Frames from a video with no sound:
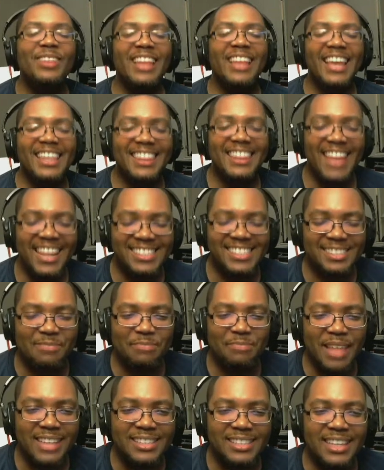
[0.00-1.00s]
And that's
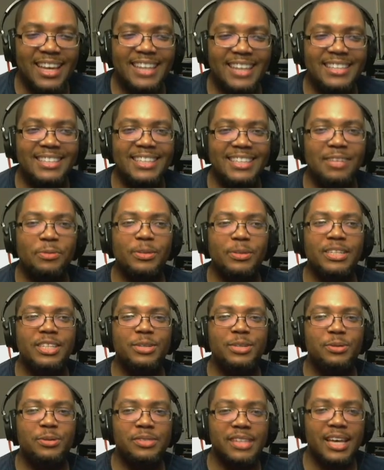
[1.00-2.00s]
the idea was,
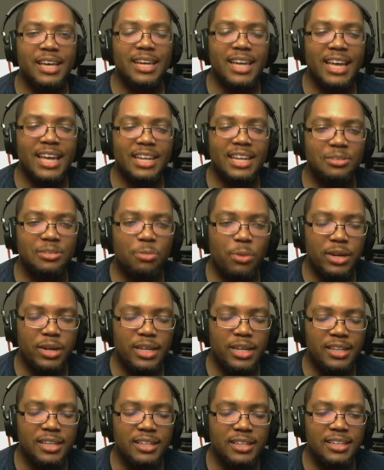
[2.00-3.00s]
like you said, at
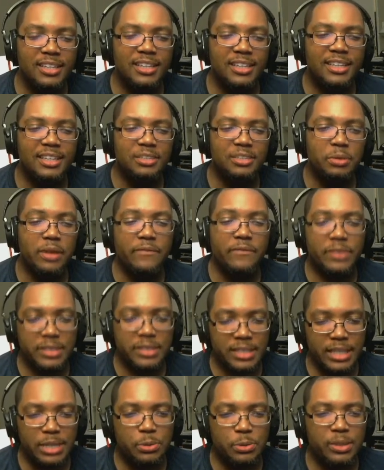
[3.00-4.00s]

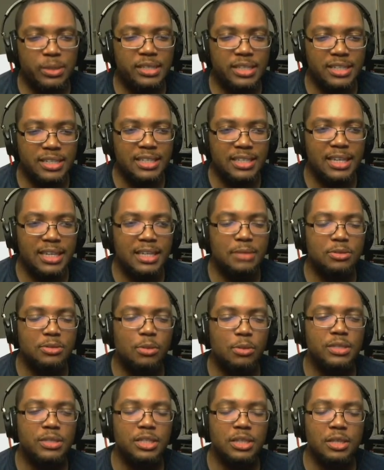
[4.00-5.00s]
2015, 2016, it was
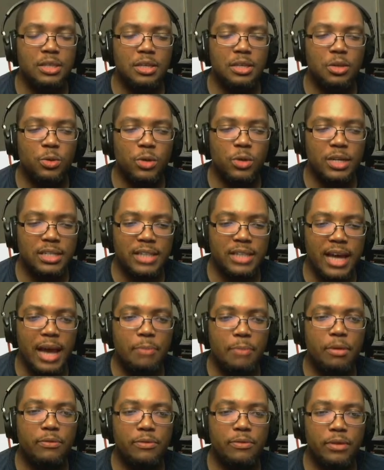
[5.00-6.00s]
almost like that you were at a
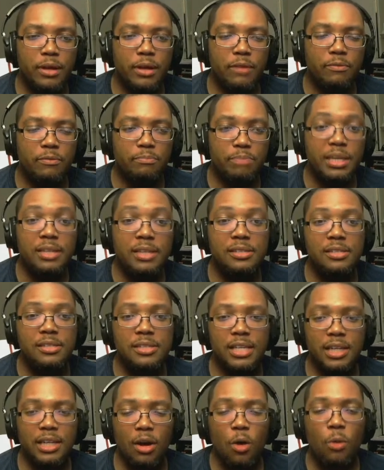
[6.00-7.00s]
time of peace
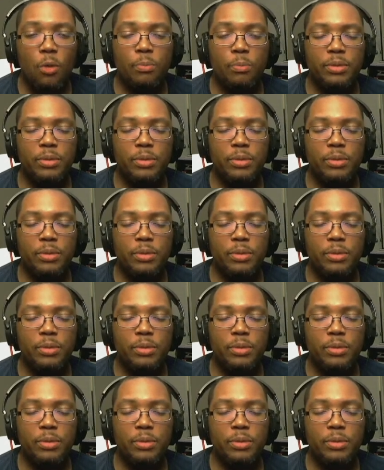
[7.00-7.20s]
and hope,